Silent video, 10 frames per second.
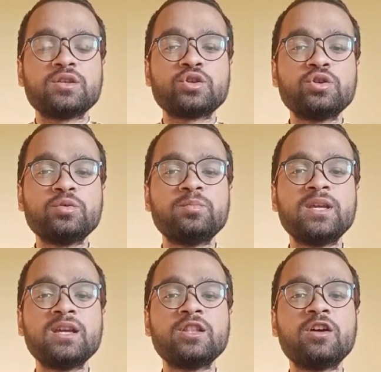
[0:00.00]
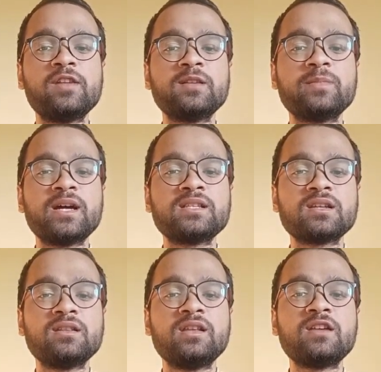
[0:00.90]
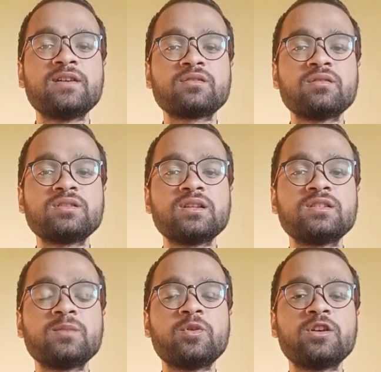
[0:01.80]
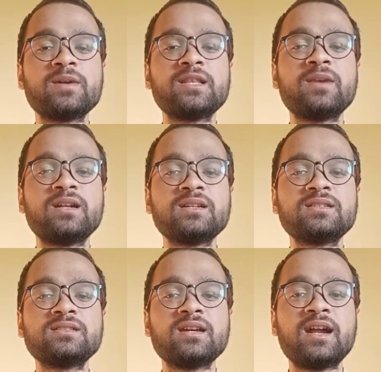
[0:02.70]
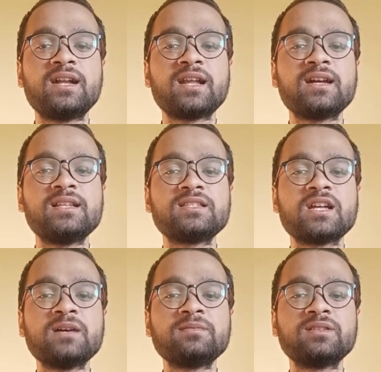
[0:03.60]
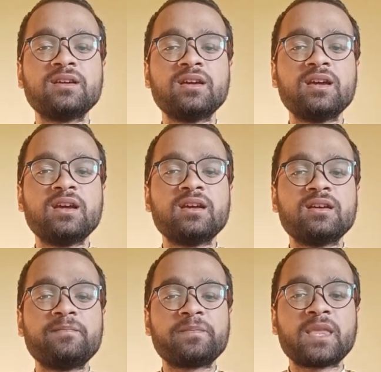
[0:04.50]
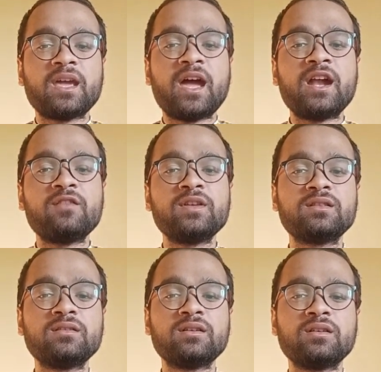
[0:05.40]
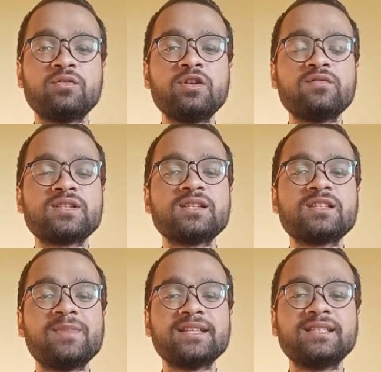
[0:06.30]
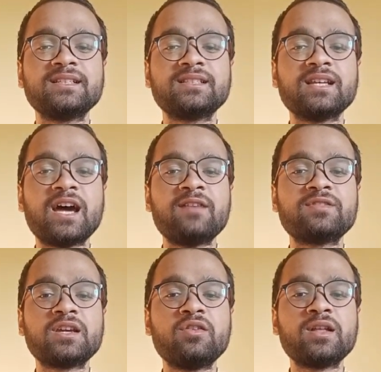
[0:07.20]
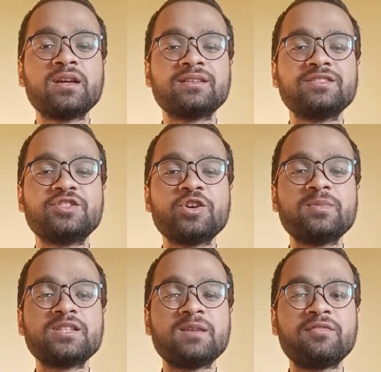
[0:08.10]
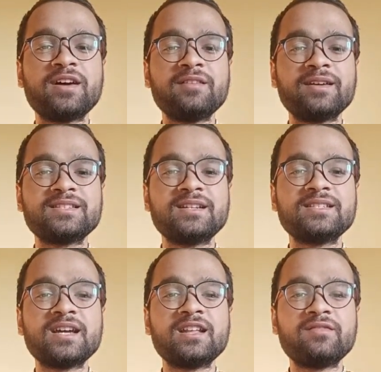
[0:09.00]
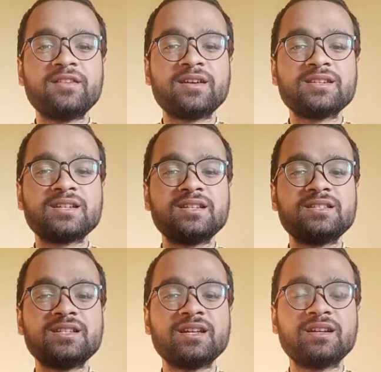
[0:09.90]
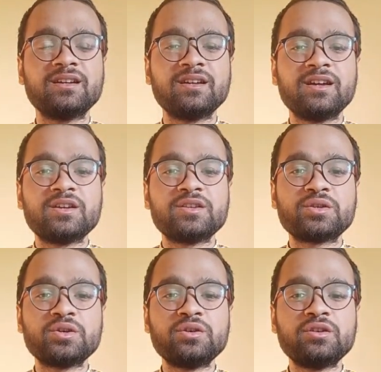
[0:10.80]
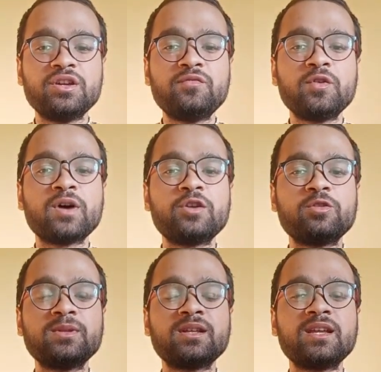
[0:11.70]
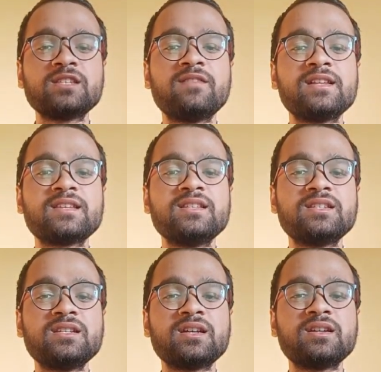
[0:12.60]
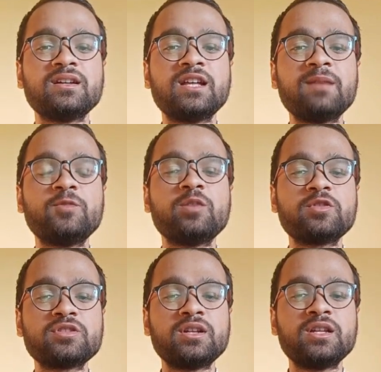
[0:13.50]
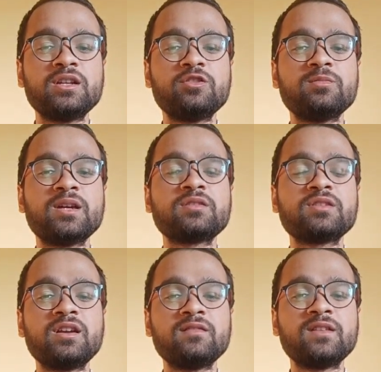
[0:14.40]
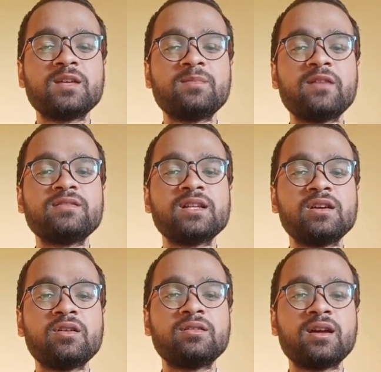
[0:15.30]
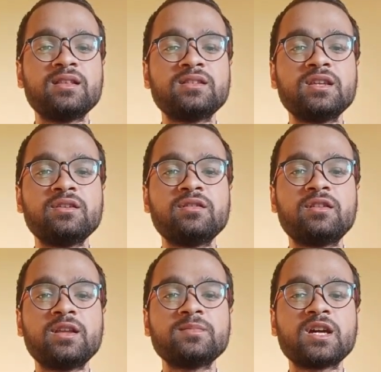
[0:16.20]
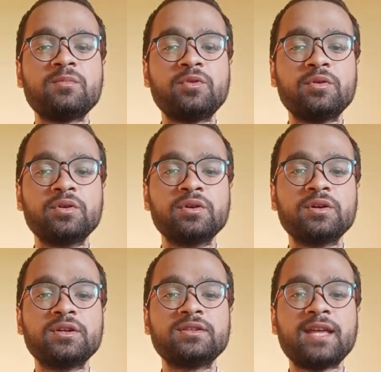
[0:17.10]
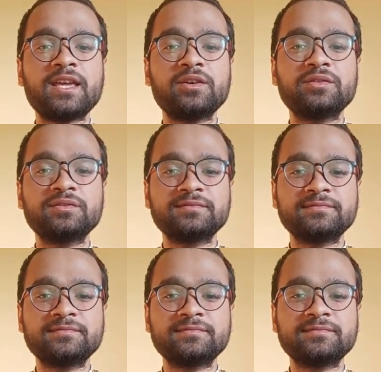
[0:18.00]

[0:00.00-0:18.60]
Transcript: So, being in the offline batch, there was constant support by the mentors and technical staffs. And with good wishes and blessings, I have secured a job in Semifive as a design and verification engineer. So, if you want to be the next VLSI engineer, grab the opportunity to be associated with the Maven Silicon and see your dreams come true. Thank you.